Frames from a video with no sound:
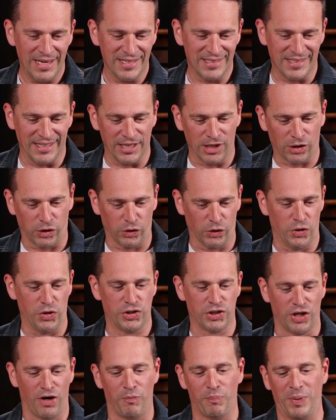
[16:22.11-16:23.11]
So the
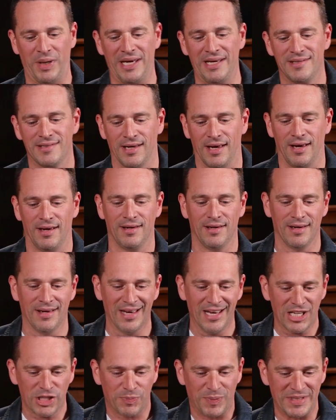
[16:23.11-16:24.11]
inclusion of Peter
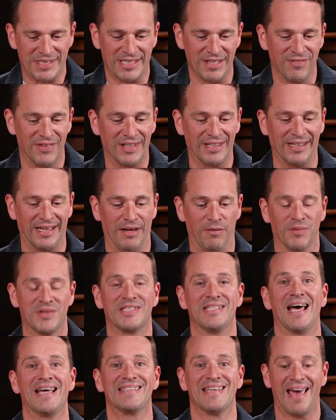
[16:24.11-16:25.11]
specifically
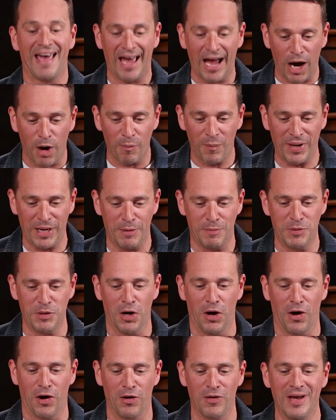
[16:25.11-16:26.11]
was there to help him
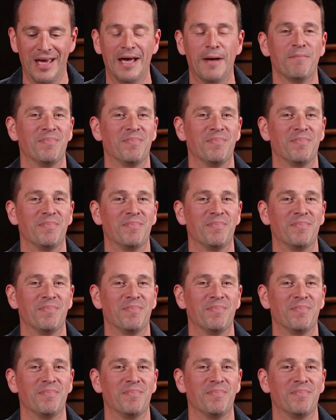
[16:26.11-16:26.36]
know